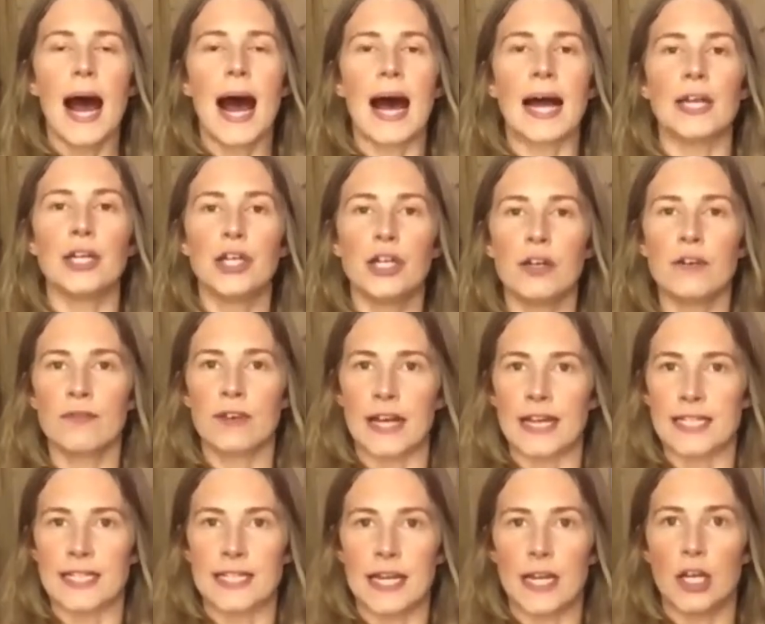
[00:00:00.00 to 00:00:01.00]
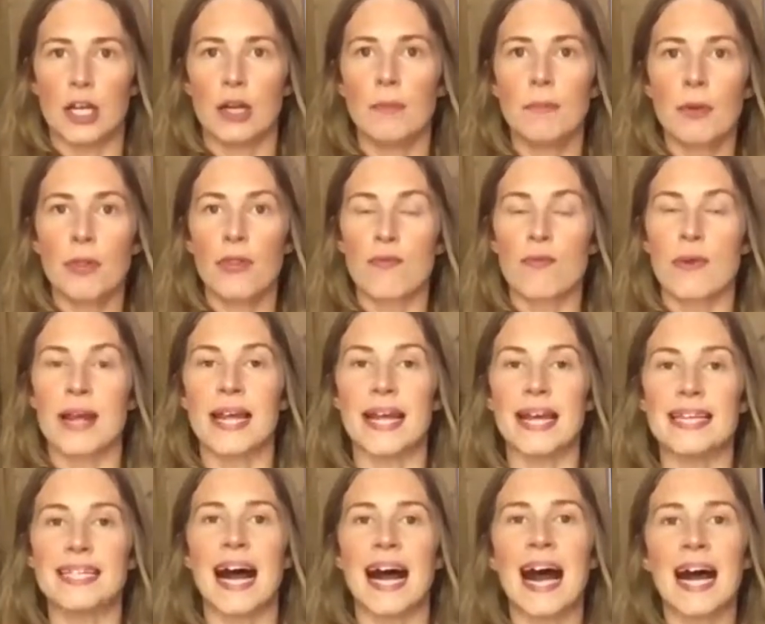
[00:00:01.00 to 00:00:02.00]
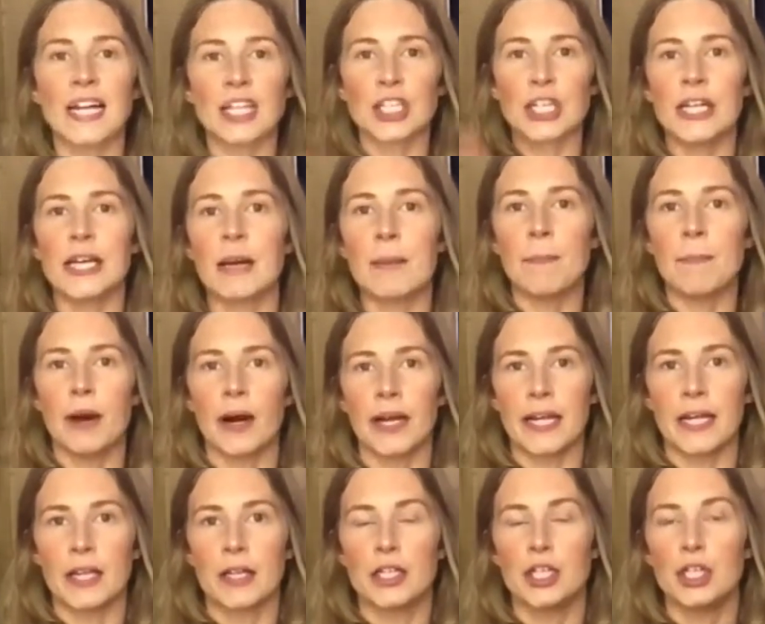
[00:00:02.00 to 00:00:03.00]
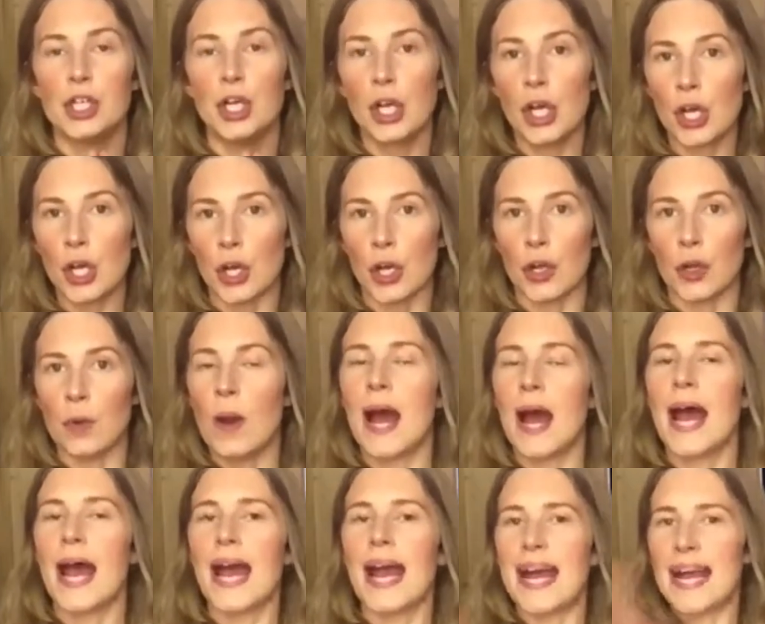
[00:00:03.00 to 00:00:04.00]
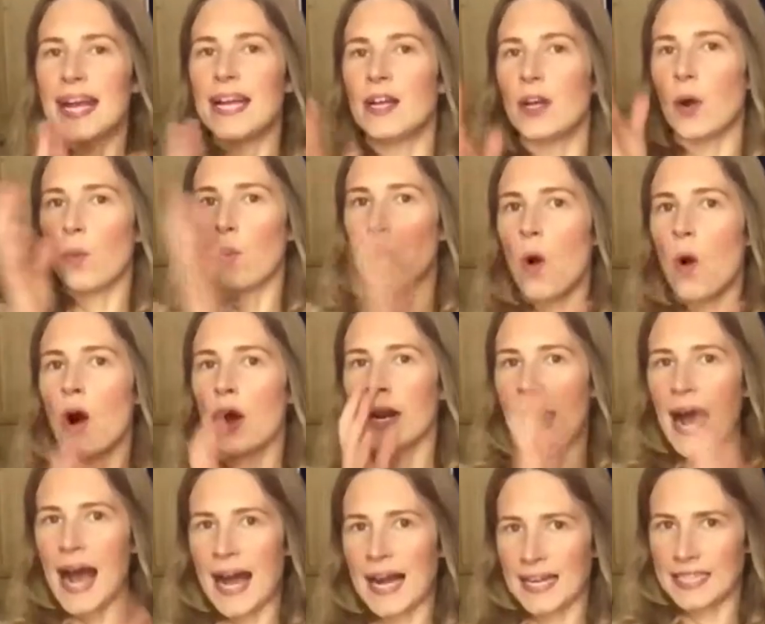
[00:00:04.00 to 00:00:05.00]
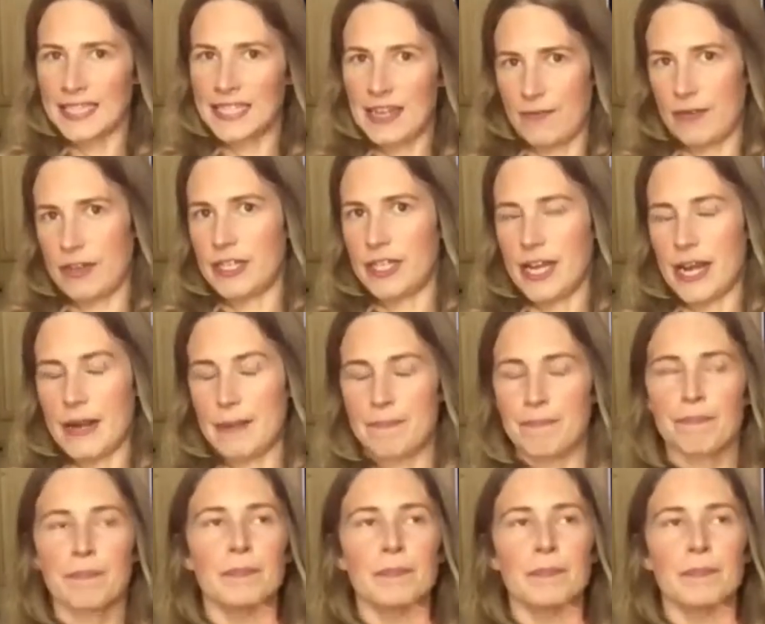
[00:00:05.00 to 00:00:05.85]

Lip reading: And you've guessed it, number three is actually combining the two in one activity.